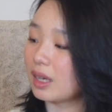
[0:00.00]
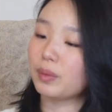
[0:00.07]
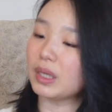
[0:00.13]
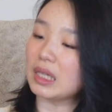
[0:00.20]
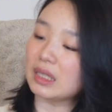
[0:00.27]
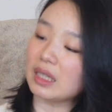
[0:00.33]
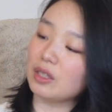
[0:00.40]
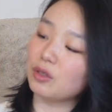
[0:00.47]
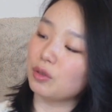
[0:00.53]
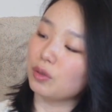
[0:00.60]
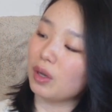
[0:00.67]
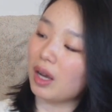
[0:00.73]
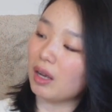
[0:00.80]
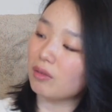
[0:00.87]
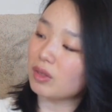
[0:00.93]
because I do
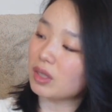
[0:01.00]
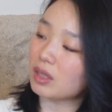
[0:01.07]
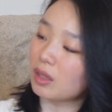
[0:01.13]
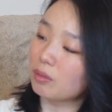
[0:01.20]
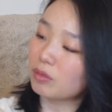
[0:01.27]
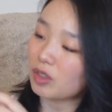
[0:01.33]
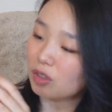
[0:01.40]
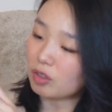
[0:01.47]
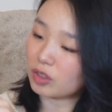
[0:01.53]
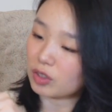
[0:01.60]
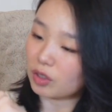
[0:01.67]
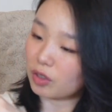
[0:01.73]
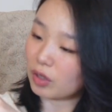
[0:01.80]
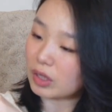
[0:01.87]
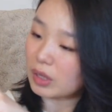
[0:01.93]
have some
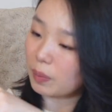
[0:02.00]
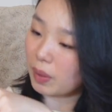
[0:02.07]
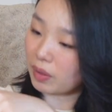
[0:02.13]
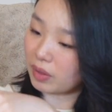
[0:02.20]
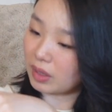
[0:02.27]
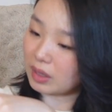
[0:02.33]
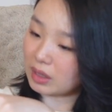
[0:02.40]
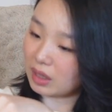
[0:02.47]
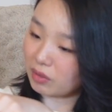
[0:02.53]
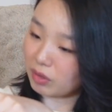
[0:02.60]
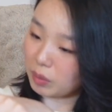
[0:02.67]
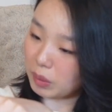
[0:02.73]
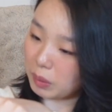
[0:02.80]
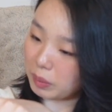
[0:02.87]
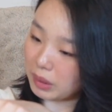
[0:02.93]
concerns about this
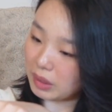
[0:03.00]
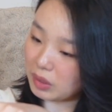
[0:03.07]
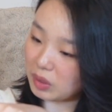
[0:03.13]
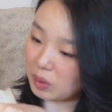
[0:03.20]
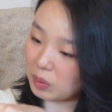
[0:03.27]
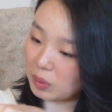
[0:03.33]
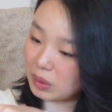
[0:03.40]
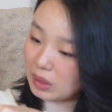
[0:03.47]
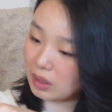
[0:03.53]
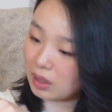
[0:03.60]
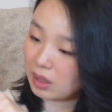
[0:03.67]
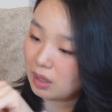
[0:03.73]
giving me blisters.